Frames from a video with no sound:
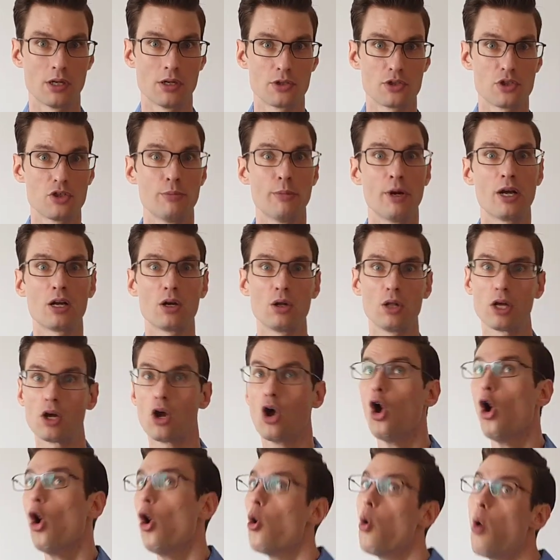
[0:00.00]
So you might go like,
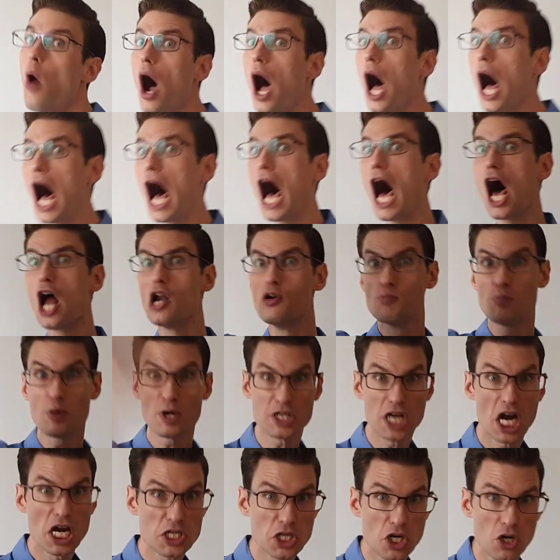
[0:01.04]
1
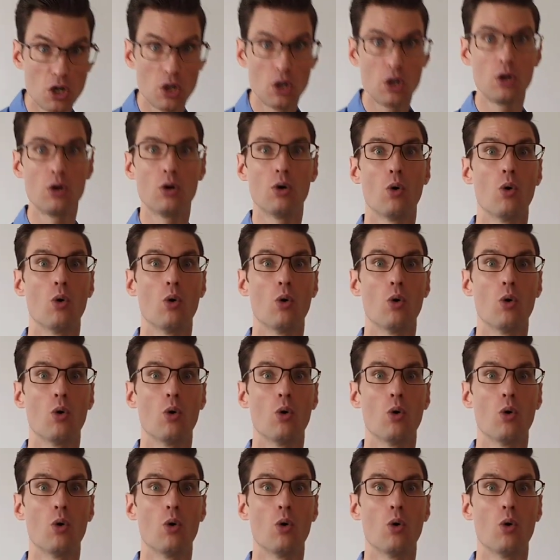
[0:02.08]
potato,